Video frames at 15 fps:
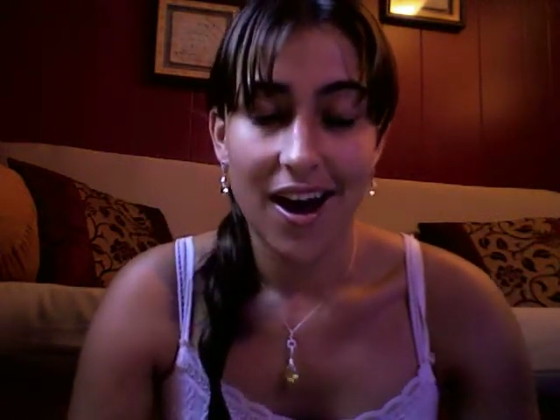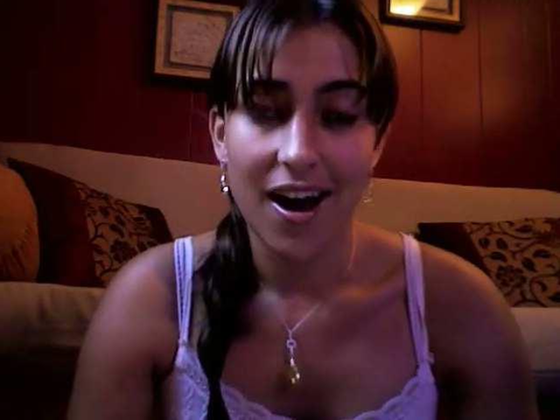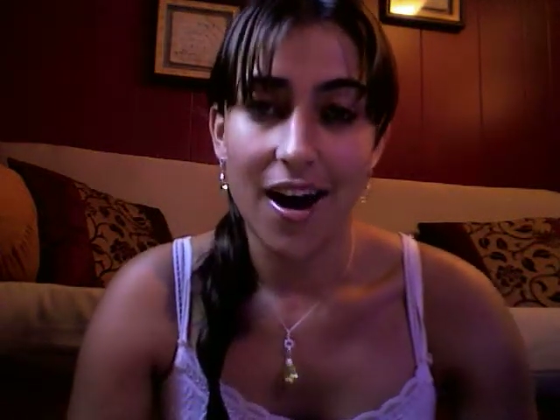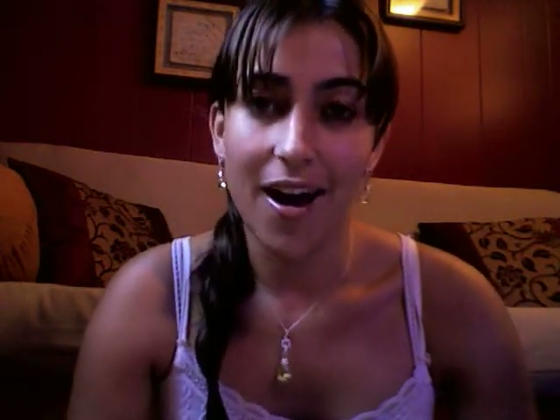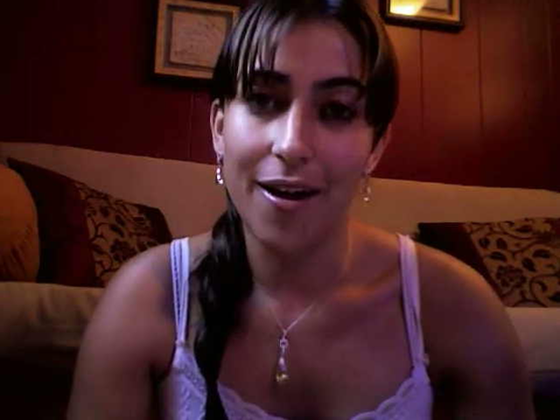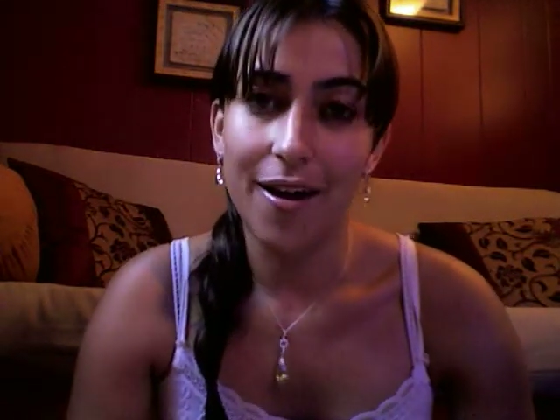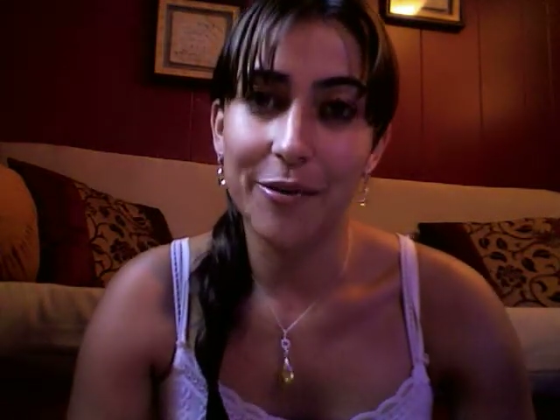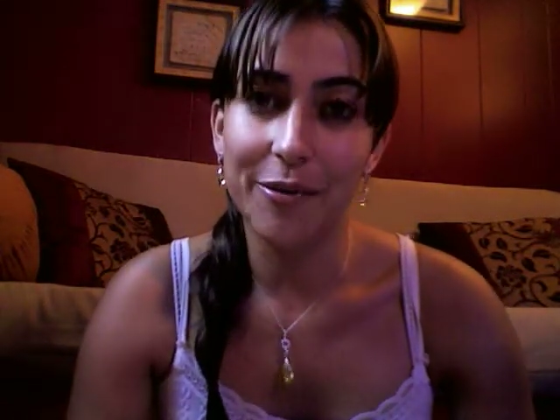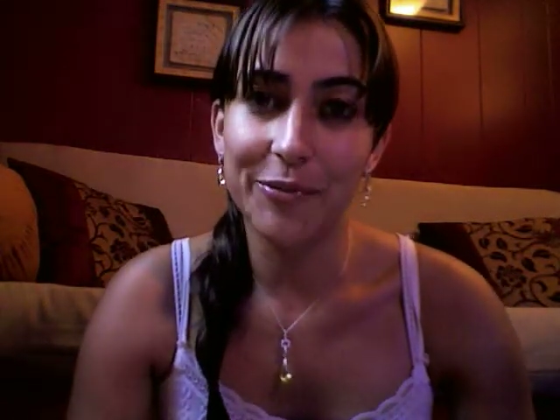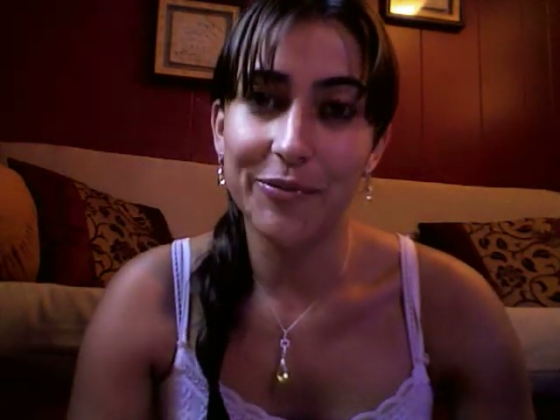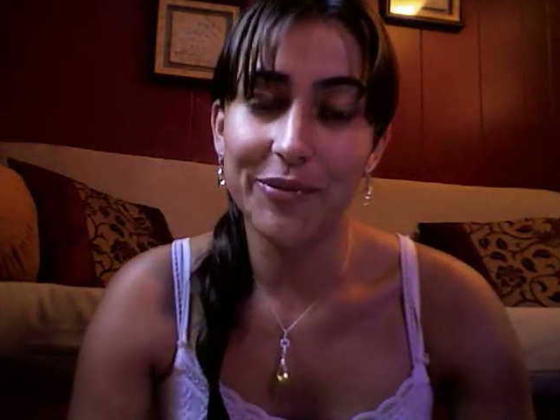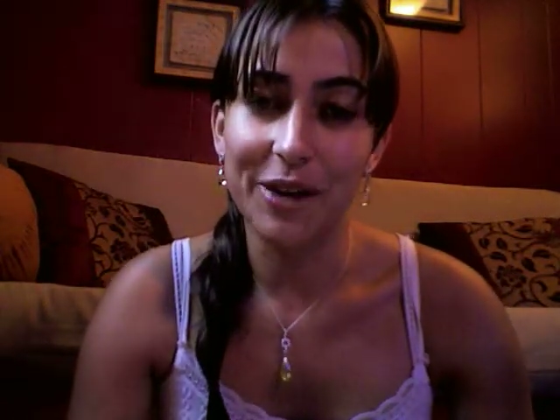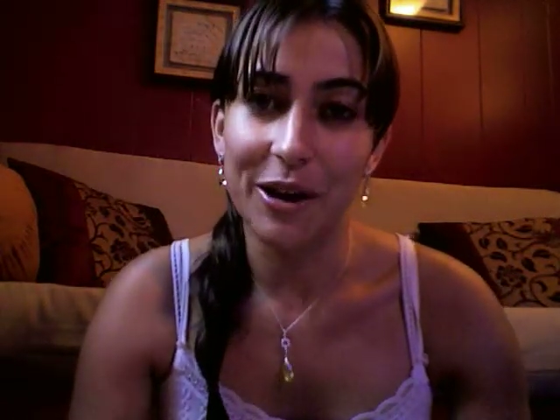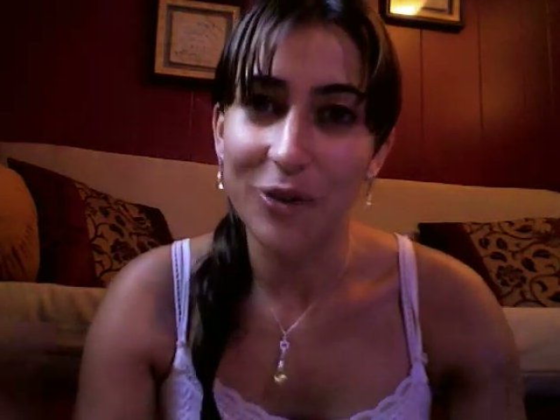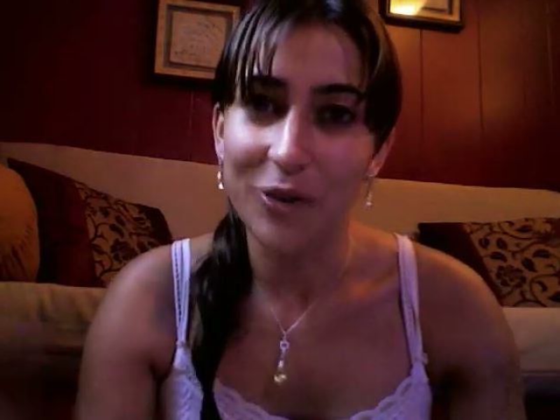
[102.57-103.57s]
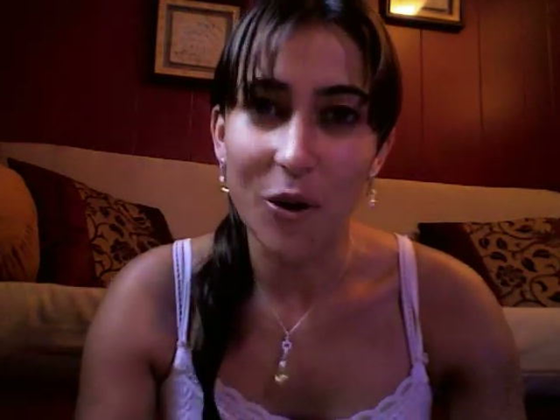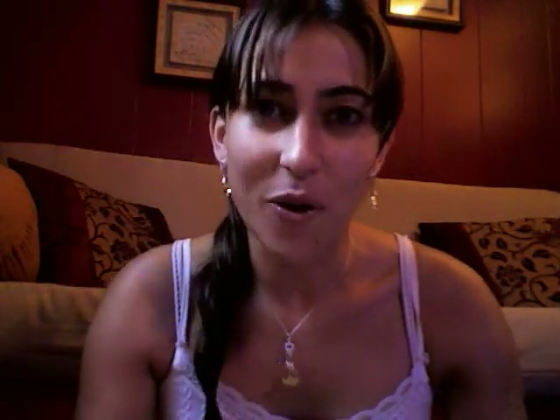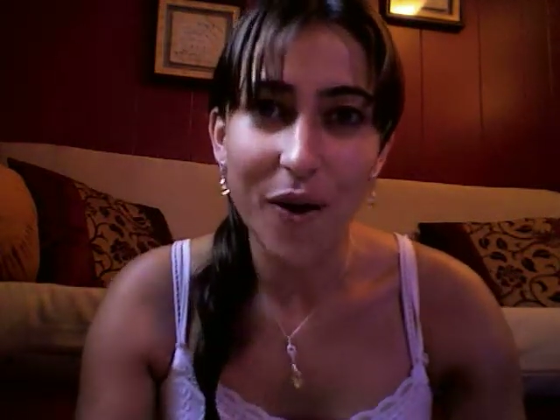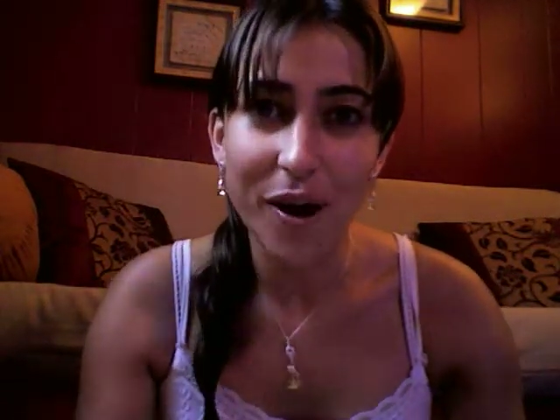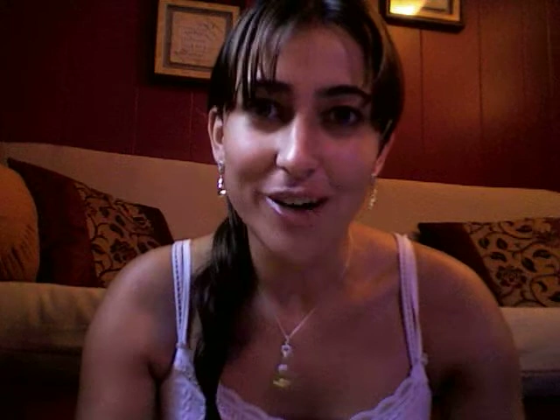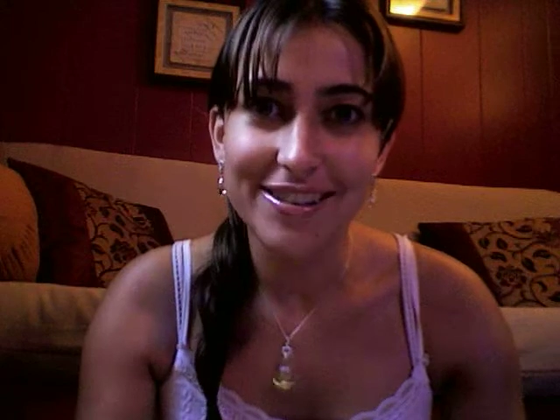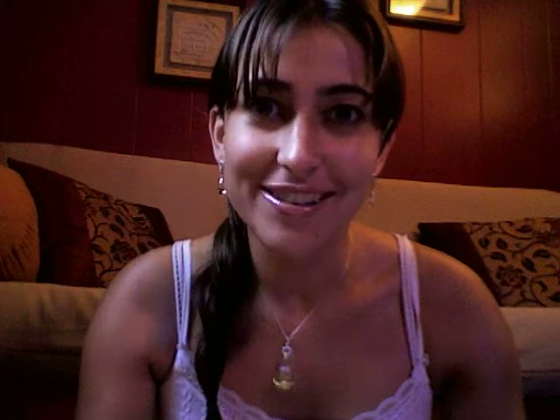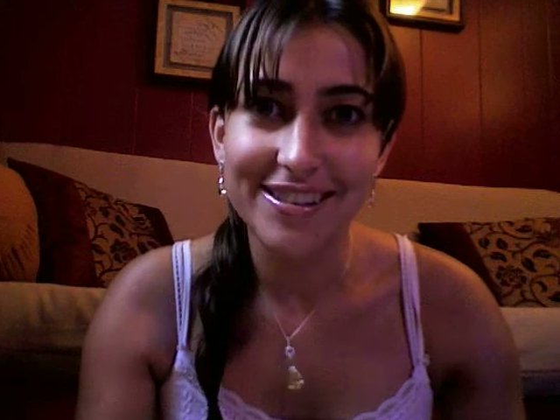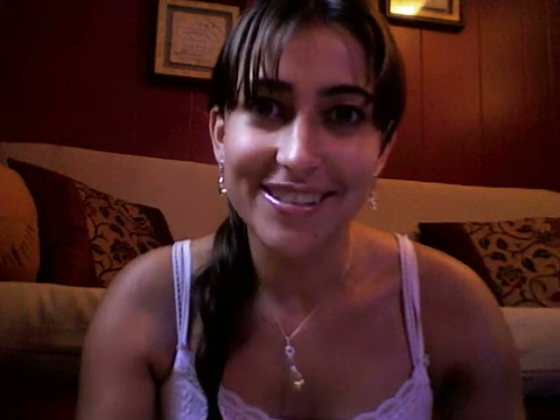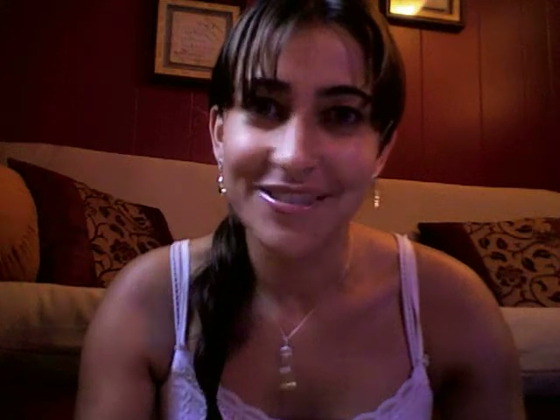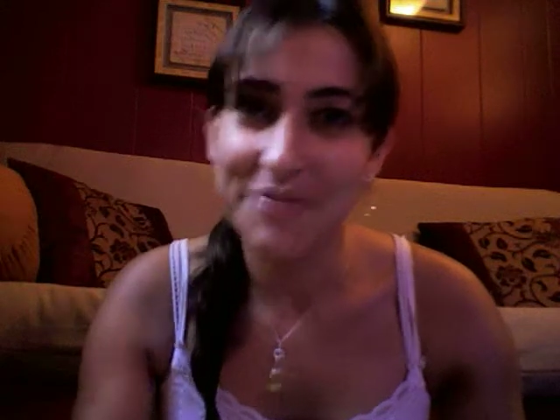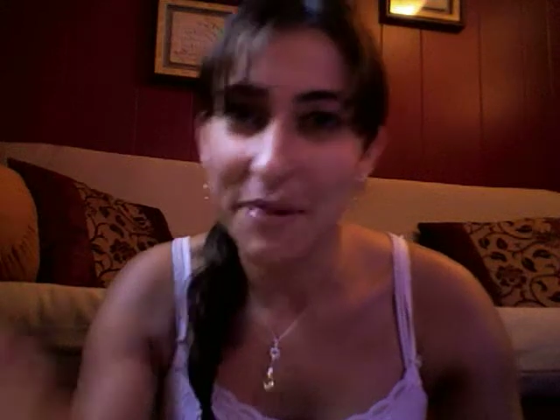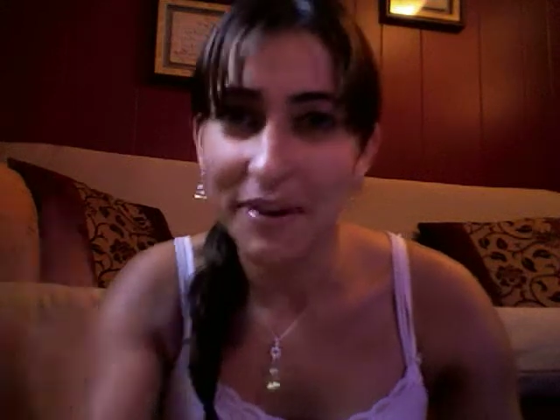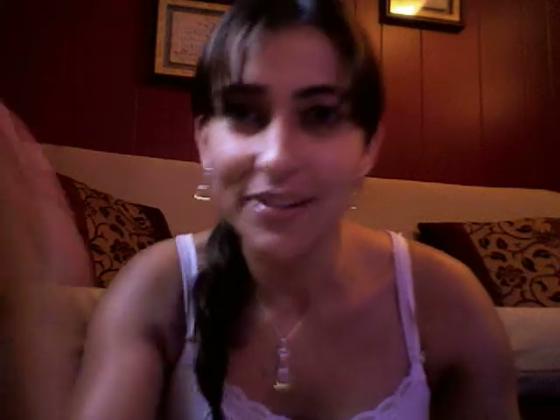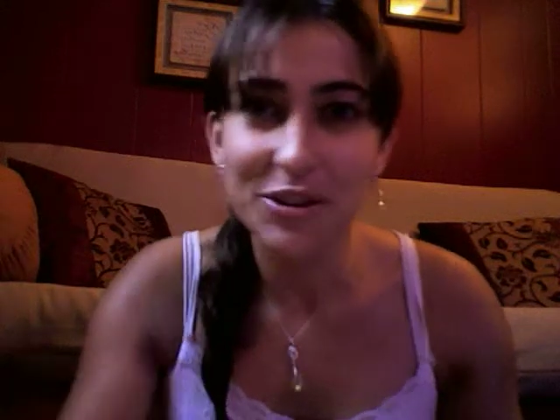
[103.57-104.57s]
um, of course.
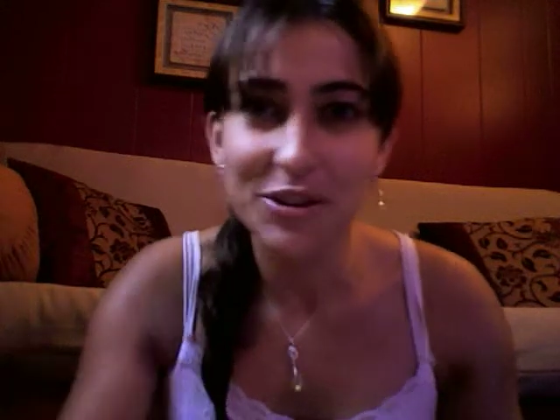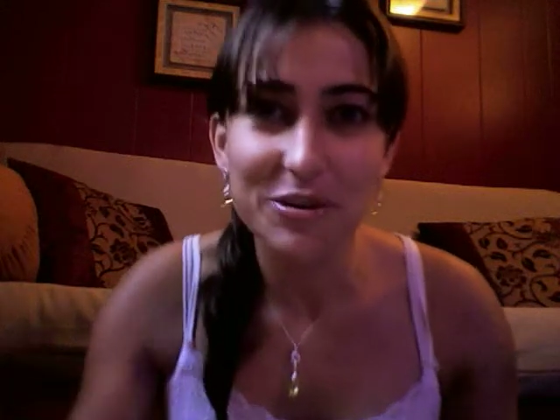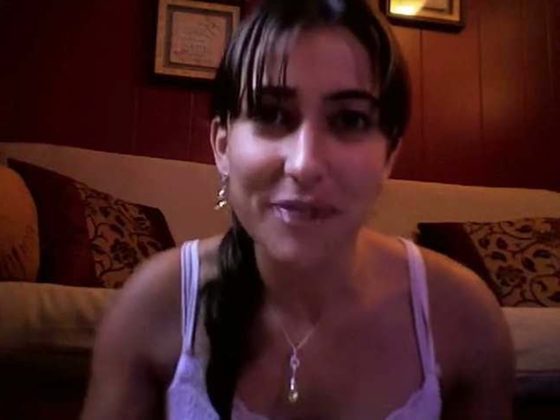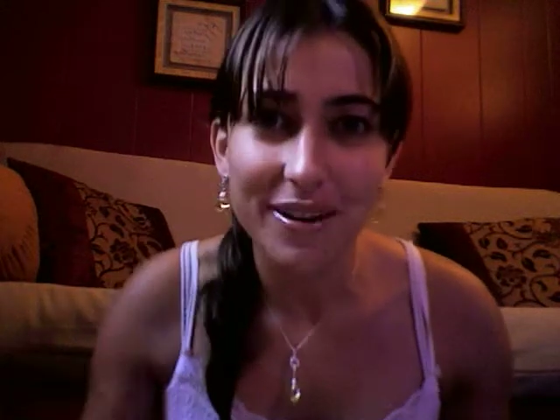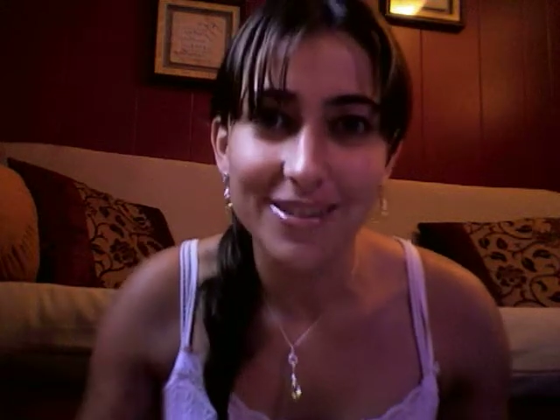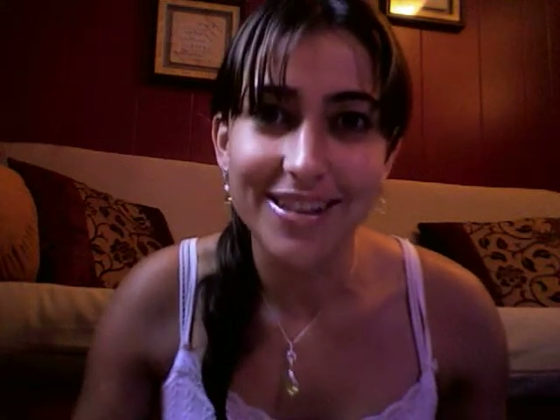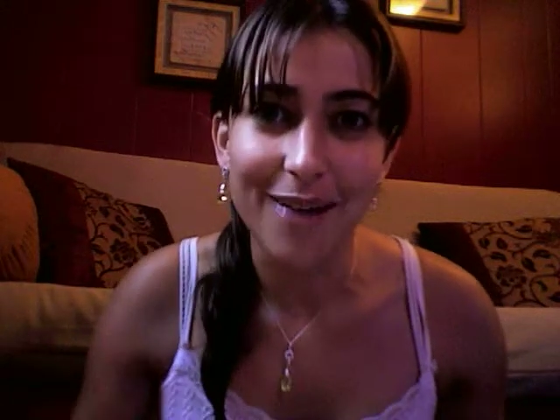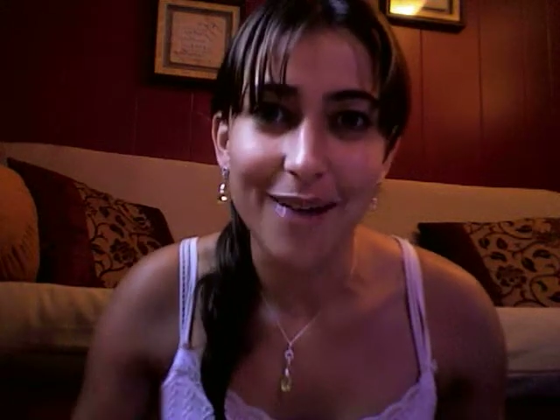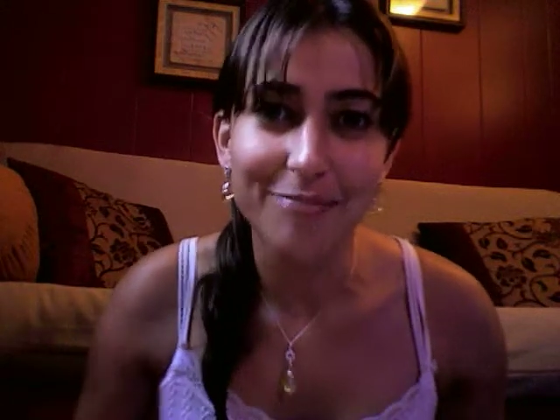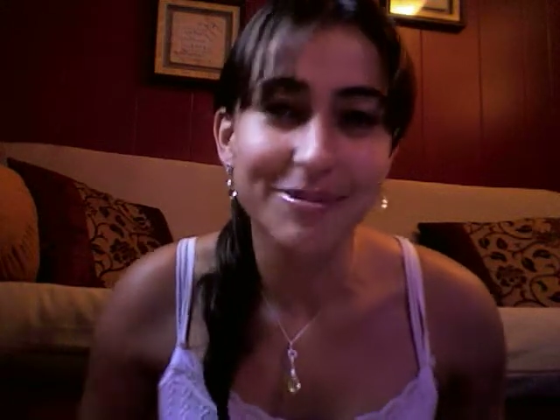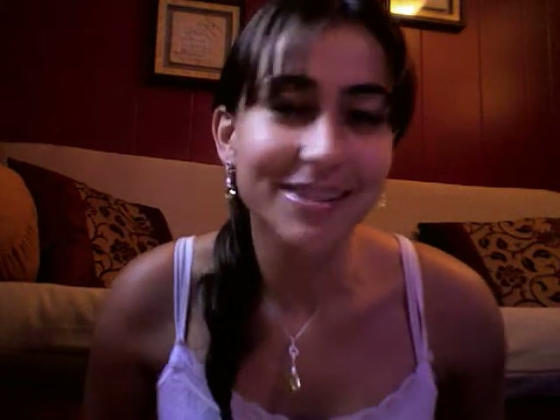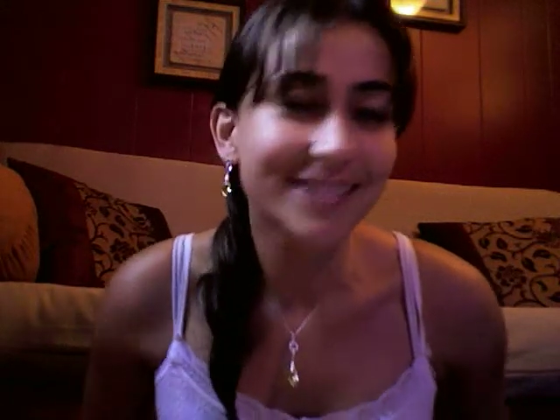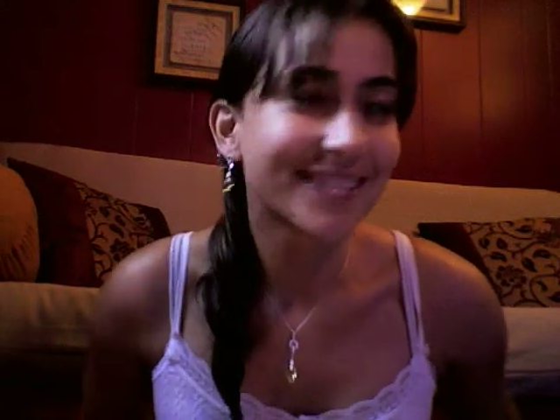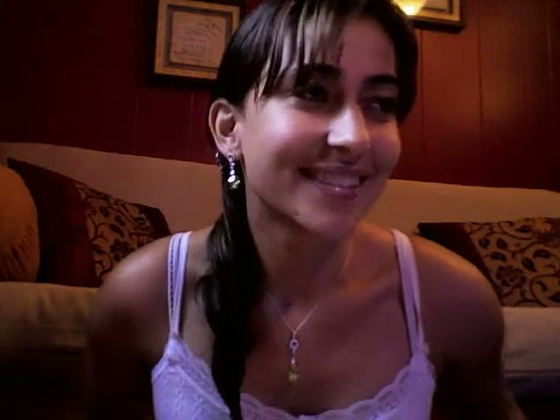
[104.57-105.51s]
Wouldn't you accept?